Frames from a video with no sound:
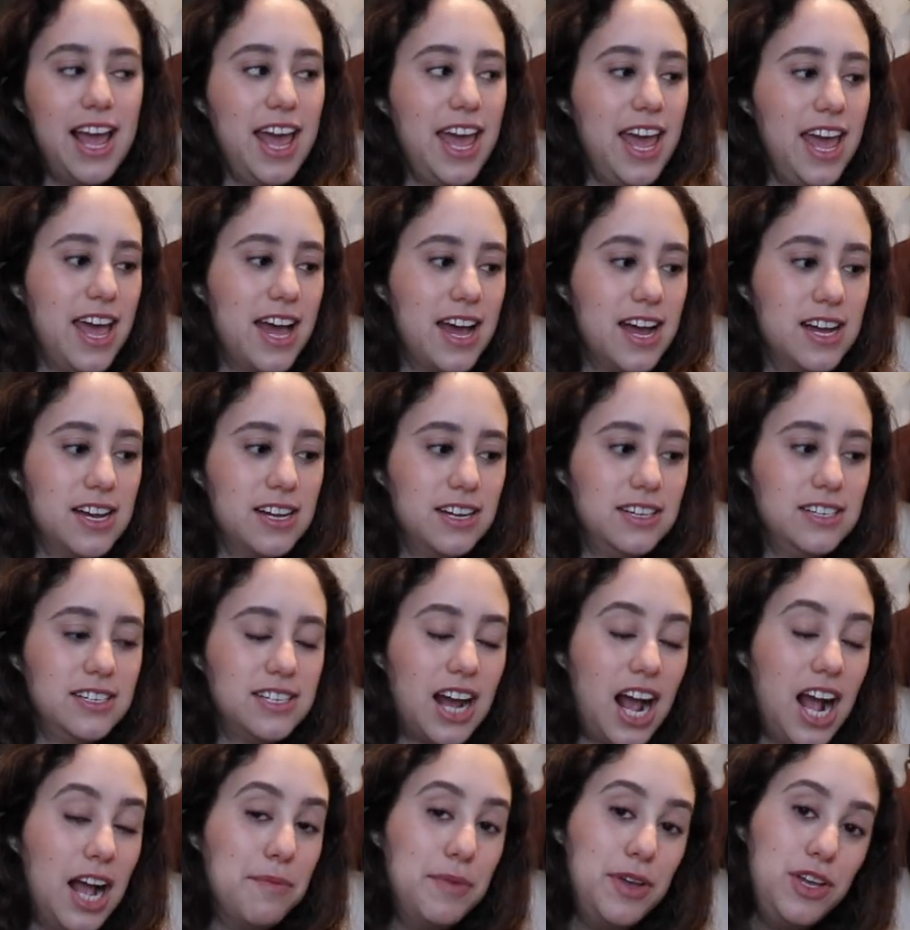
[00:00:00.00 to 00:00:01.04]

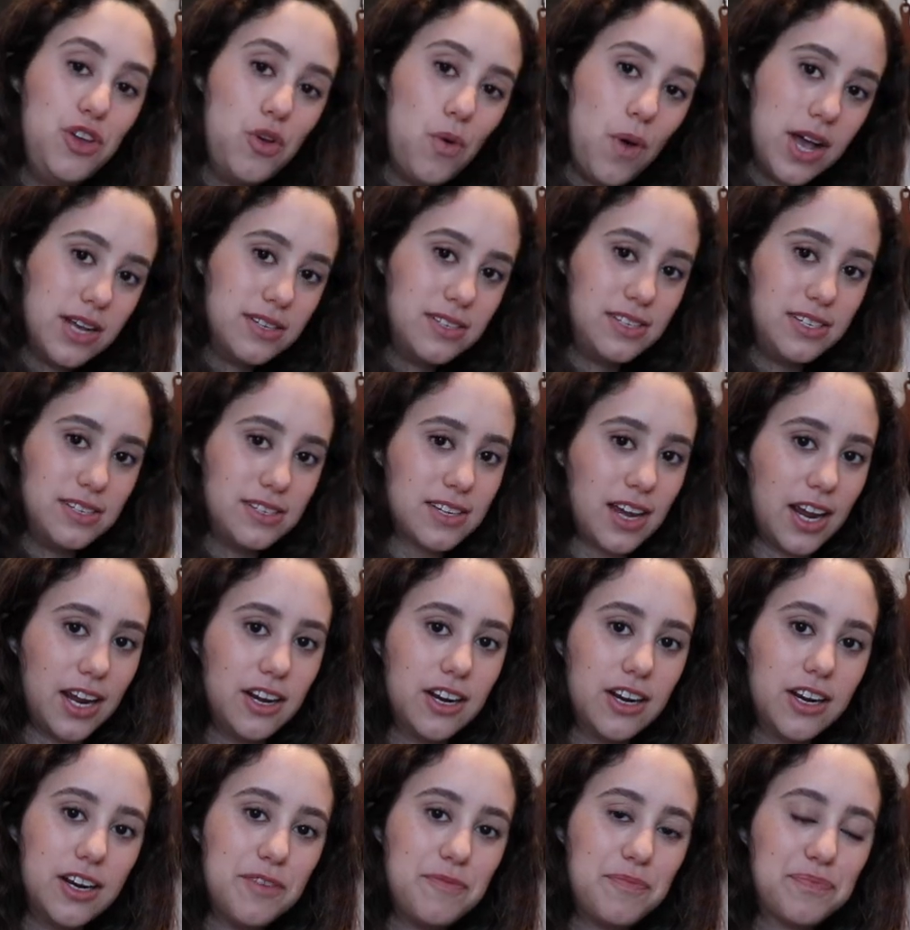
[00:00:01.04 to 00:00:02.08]
And I'm a UX
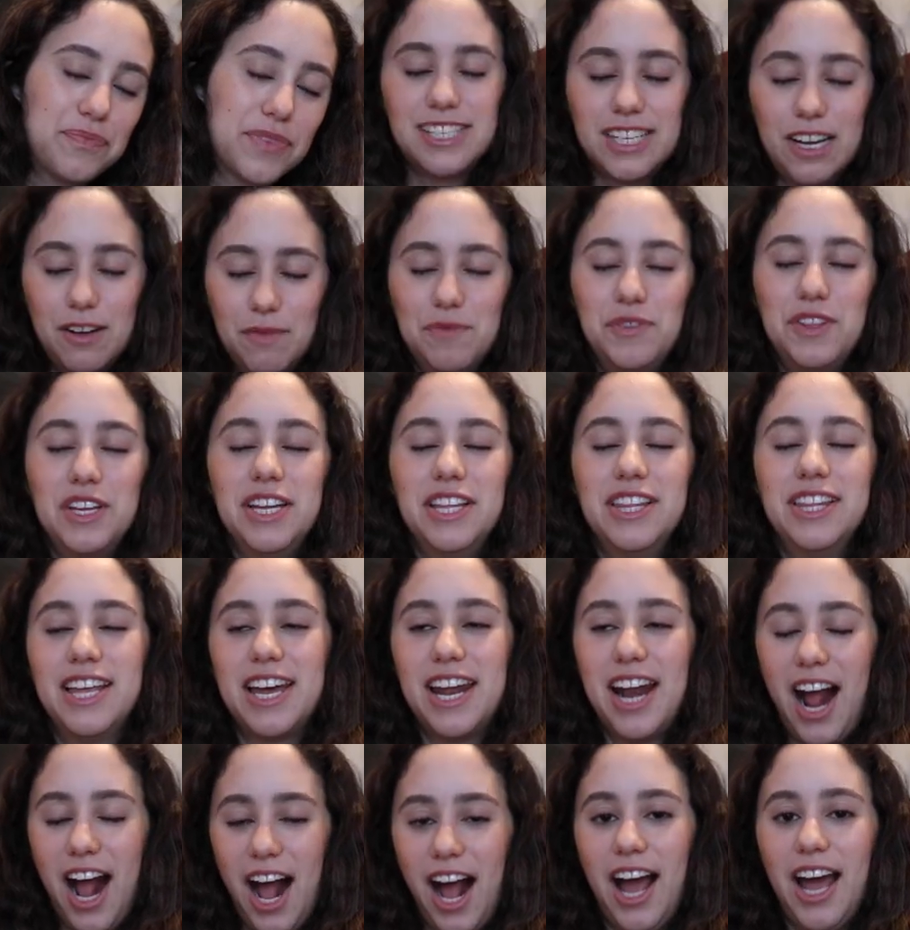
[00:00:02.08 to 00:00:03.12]
designer. Something
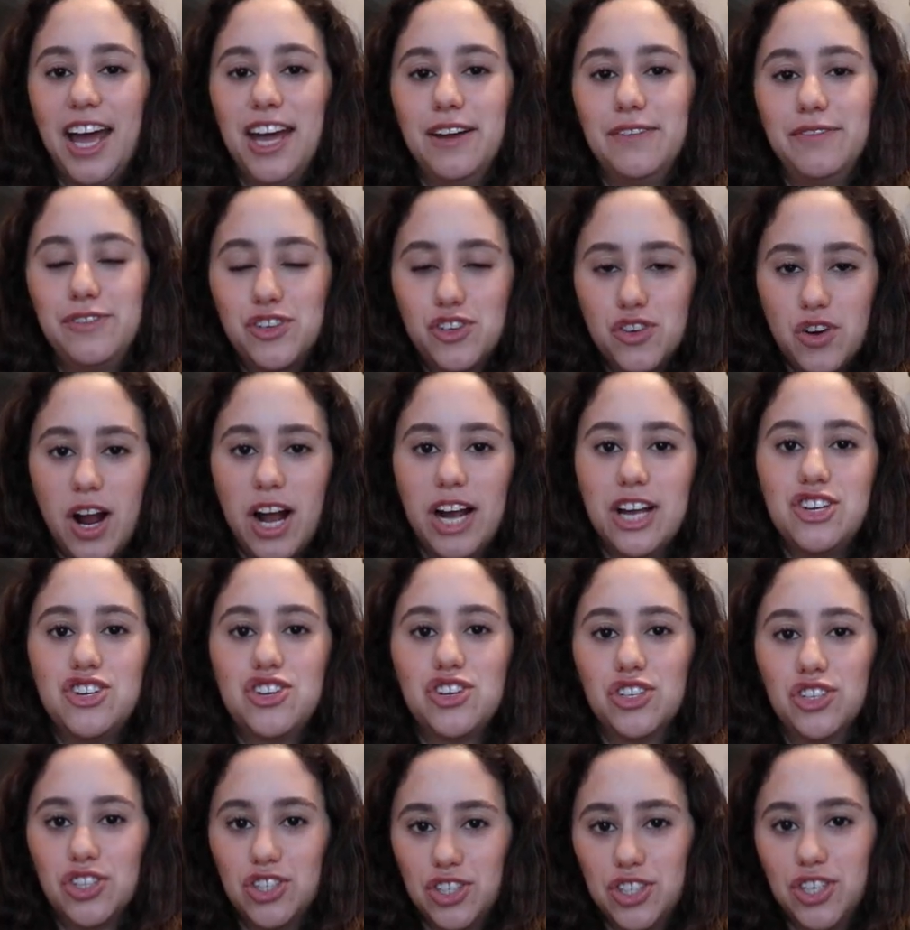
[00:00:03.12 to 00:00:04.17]
that I've tried
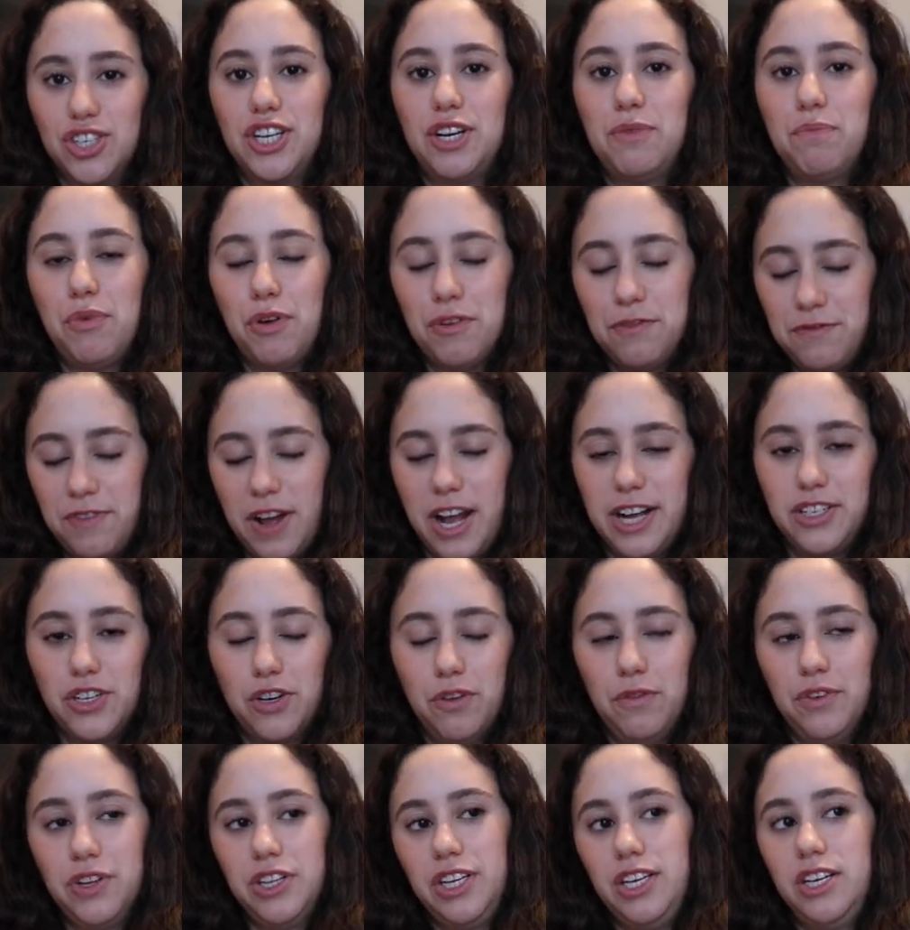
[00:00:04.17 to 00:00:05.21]
to learn and perfect
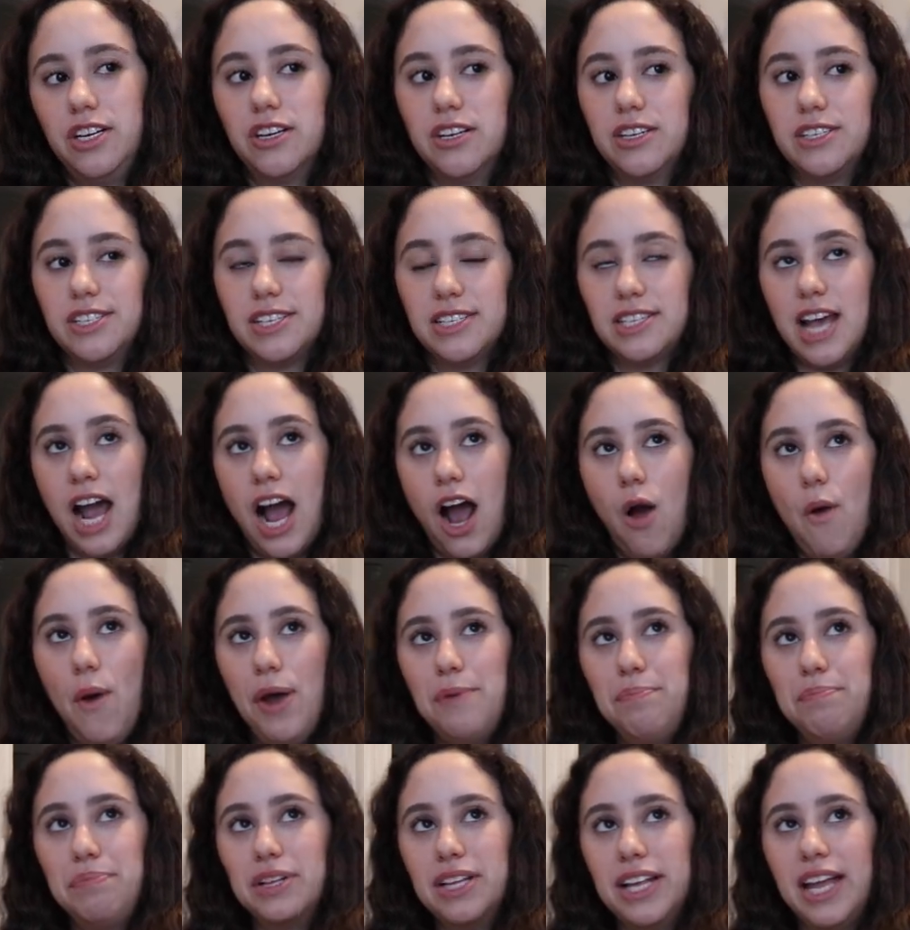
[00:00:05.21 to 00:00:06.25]
over the years is how
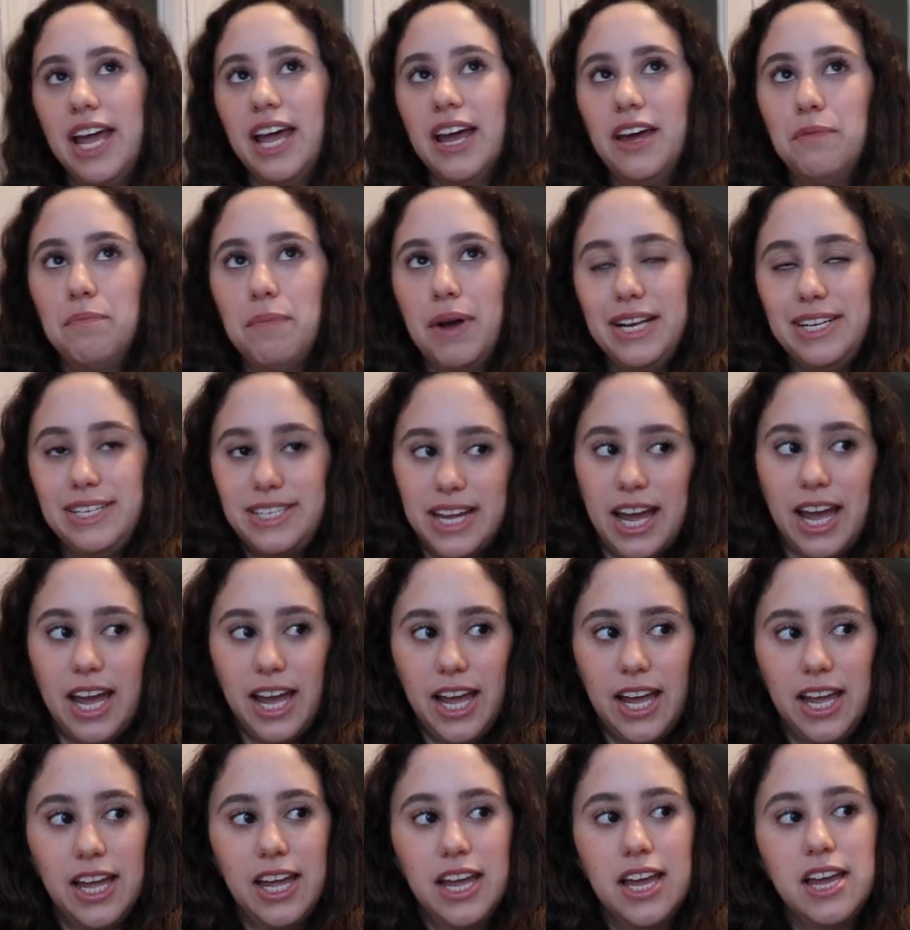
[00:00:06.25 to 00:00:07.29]
I plan my
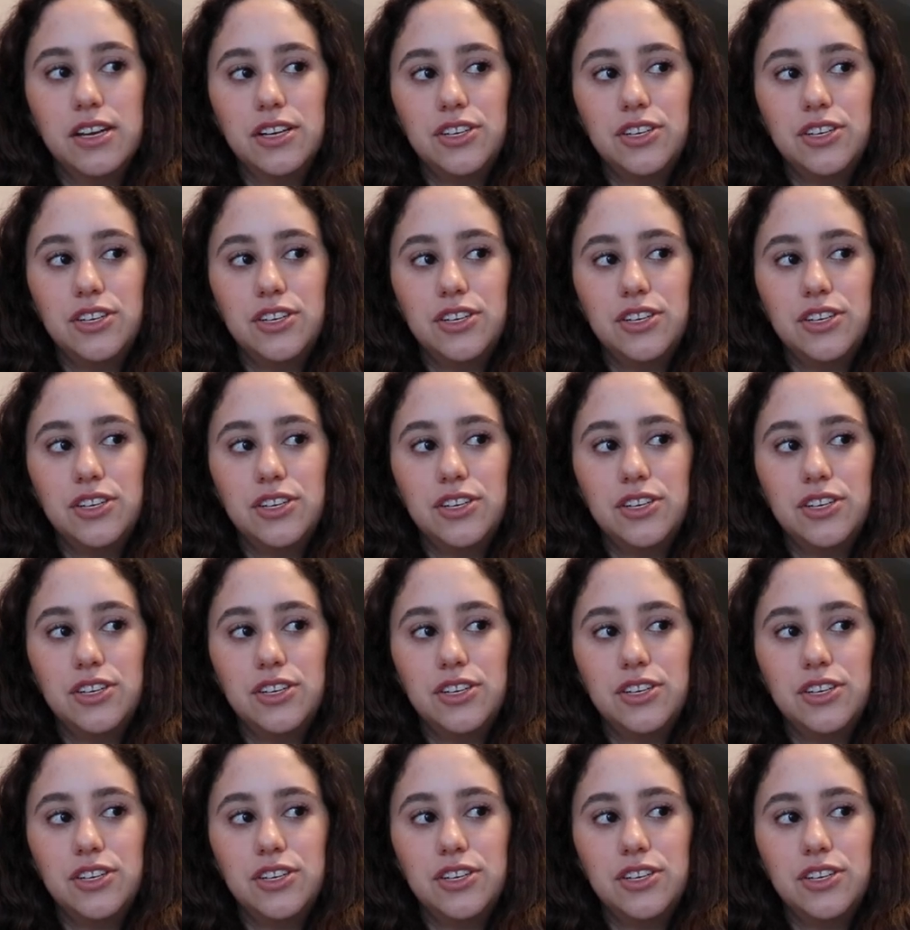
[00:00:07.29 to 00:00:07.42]
day.